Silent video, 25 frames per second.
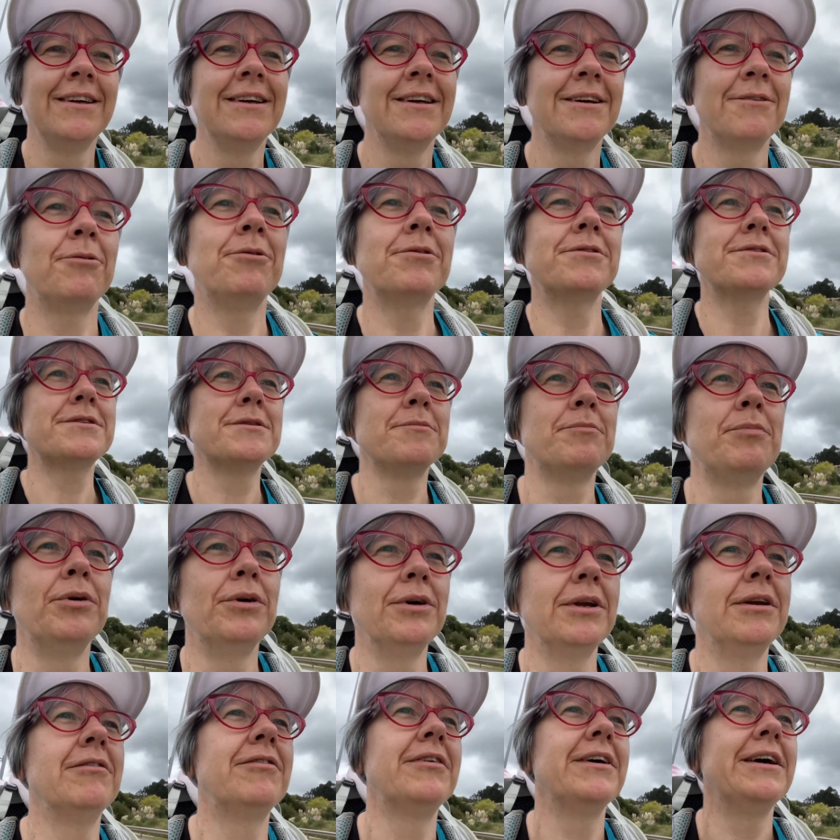What's the
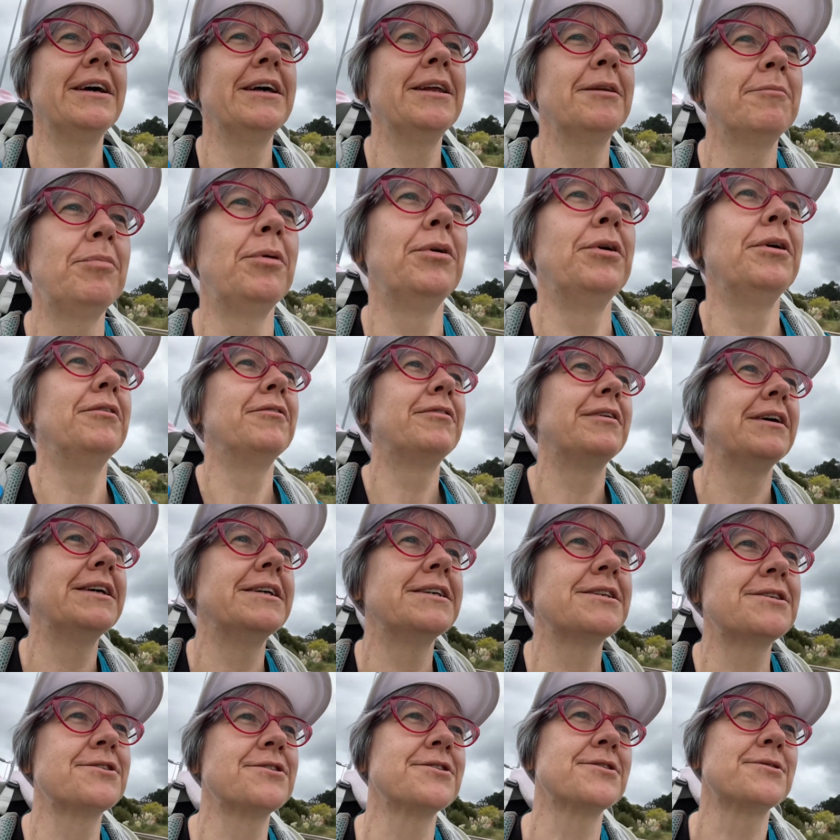point of it? The point of it
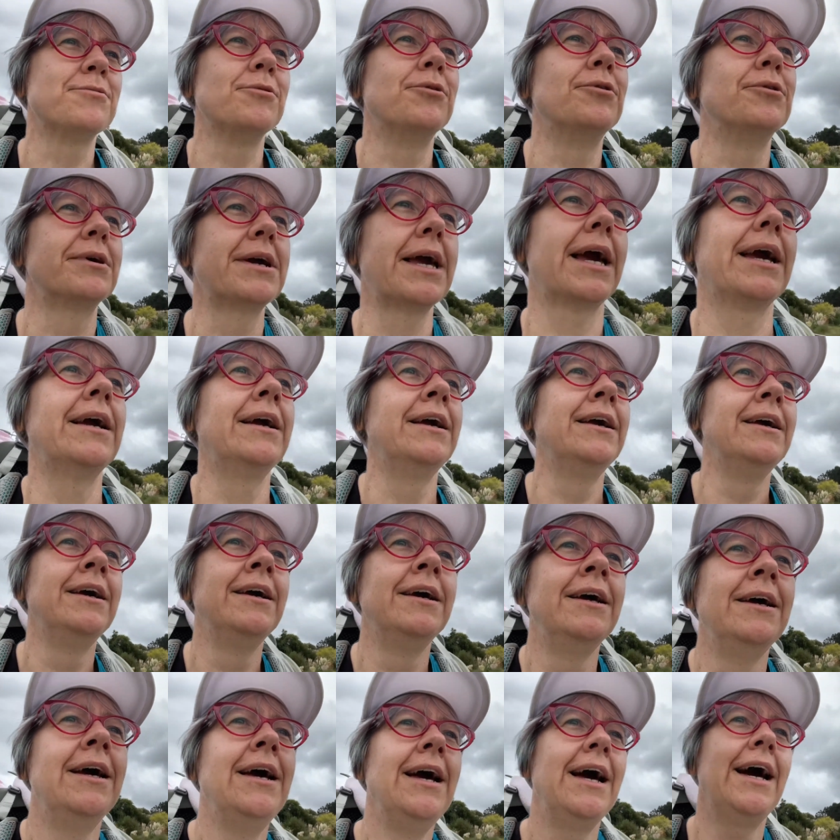is just walking.
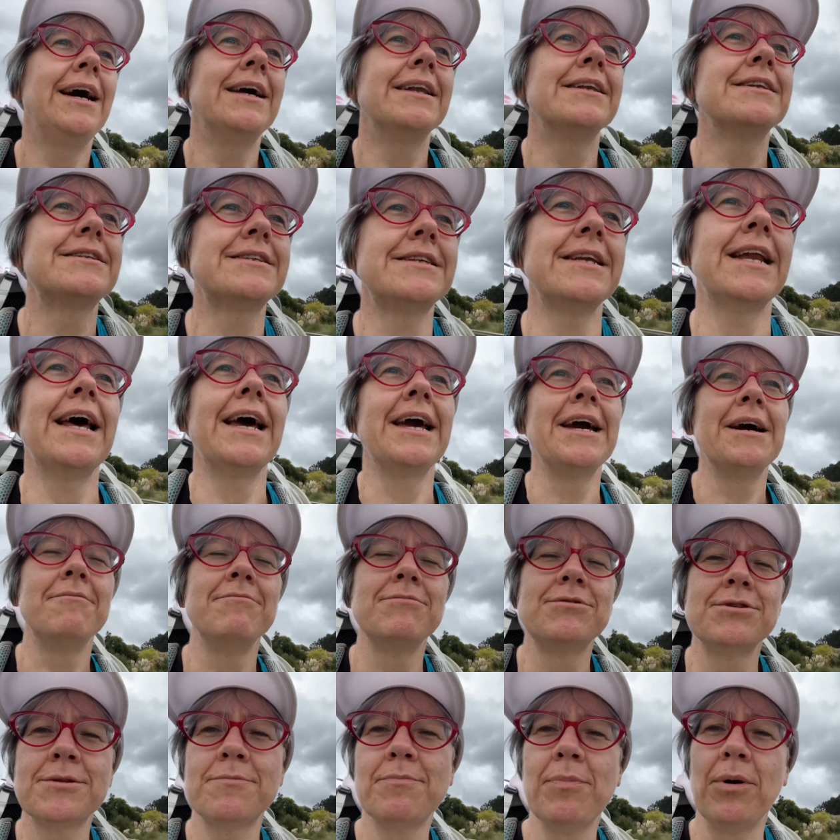And today I'm
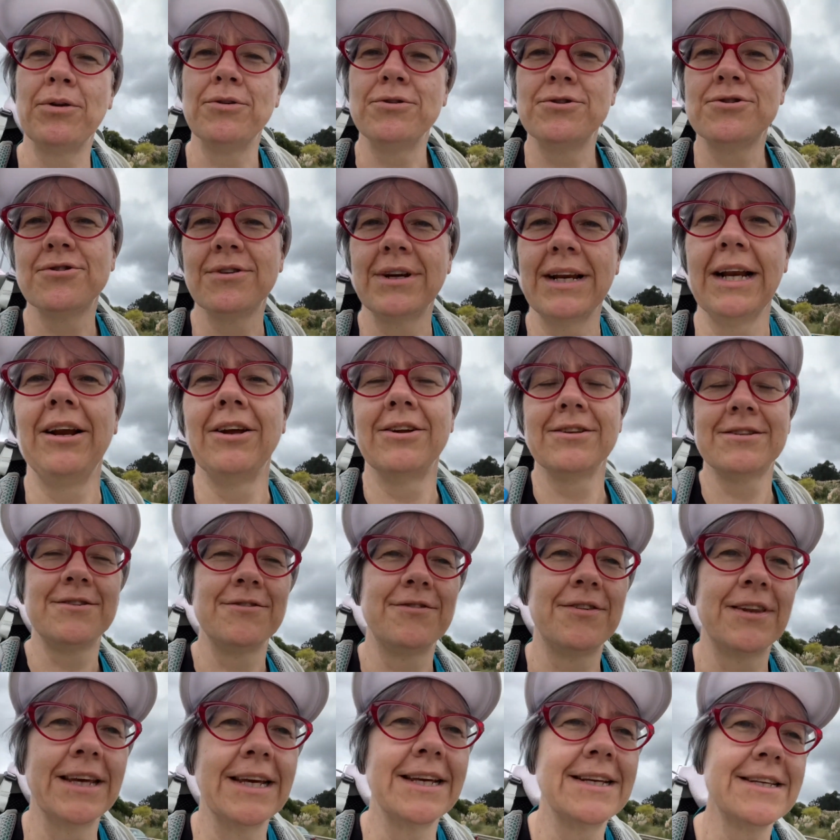just pondering lots of
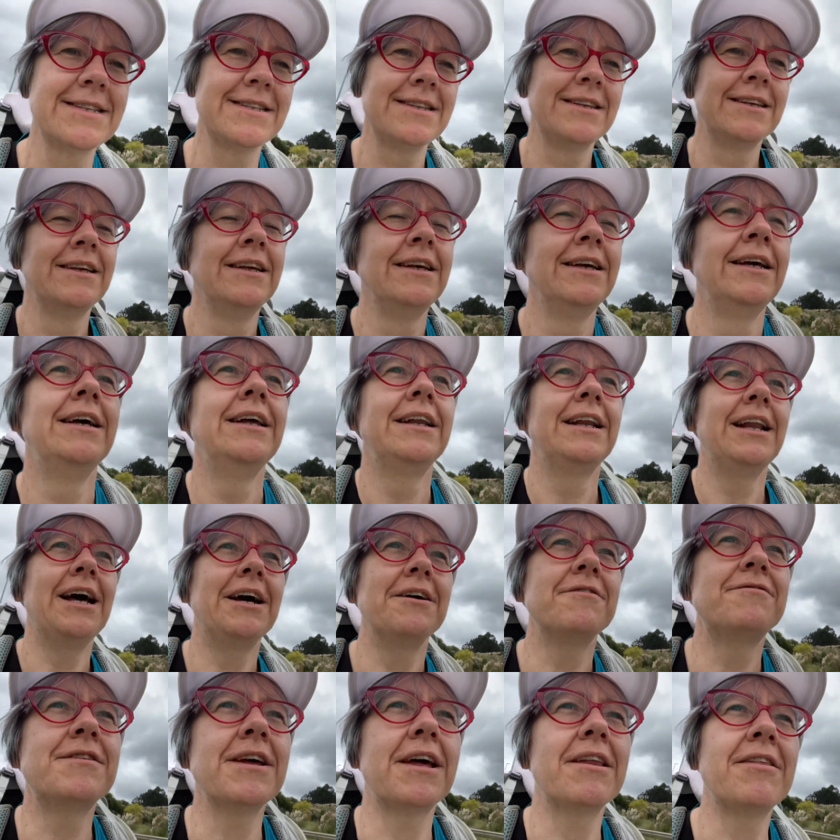things,
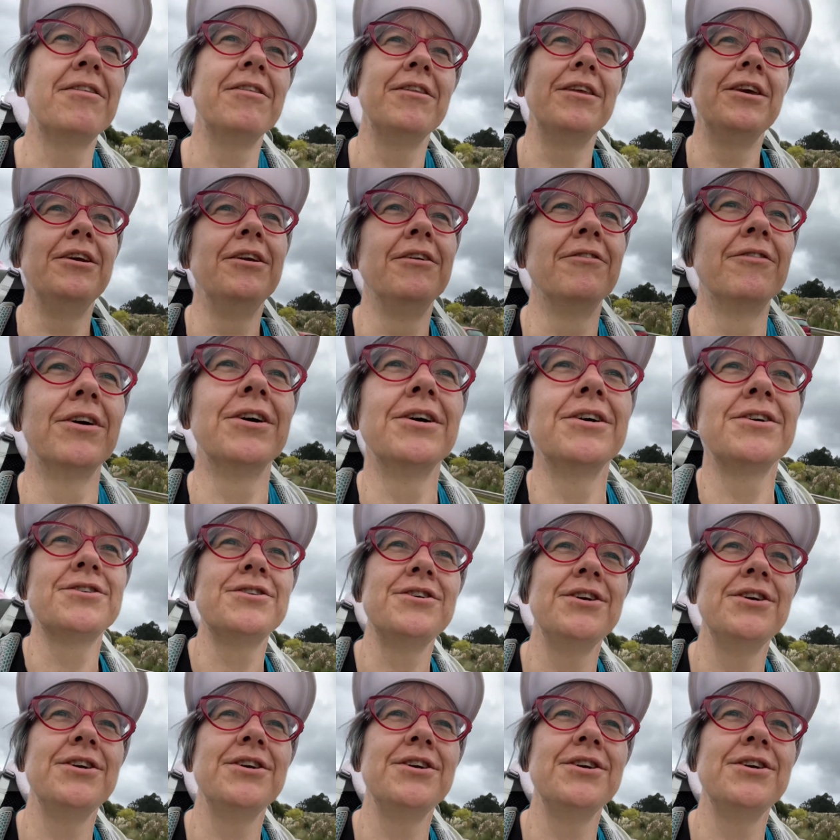life, death, and the universe.